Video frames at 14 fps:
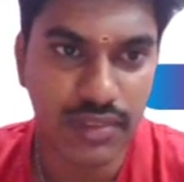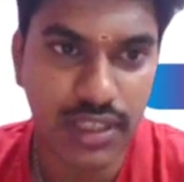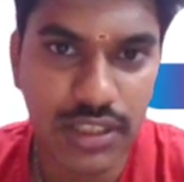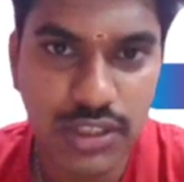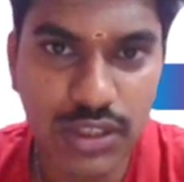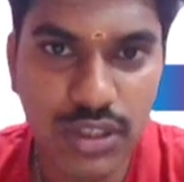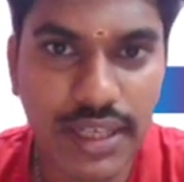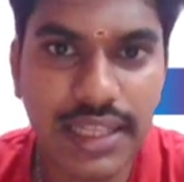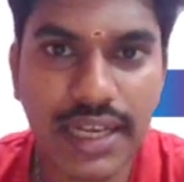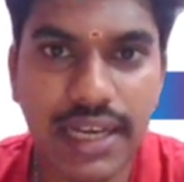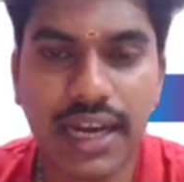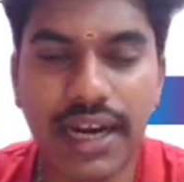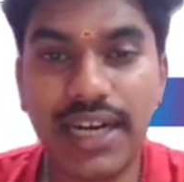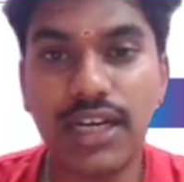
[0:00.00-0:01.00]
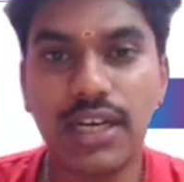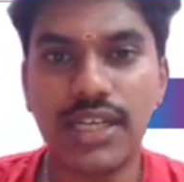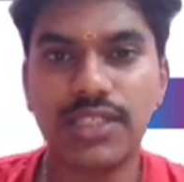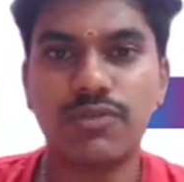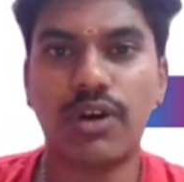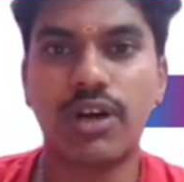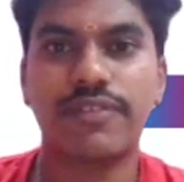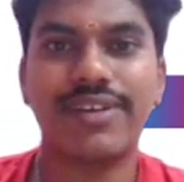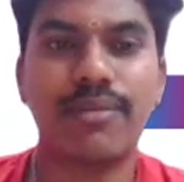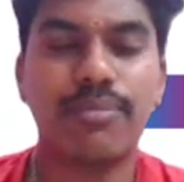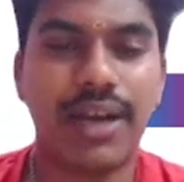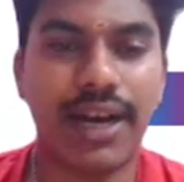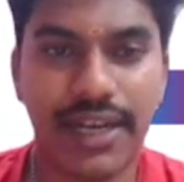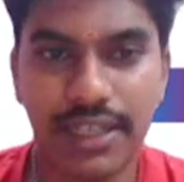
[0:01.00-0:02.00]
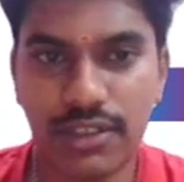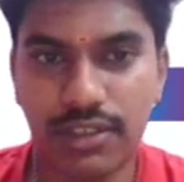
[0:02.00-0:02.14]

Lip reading: So in the current class, what we are planning to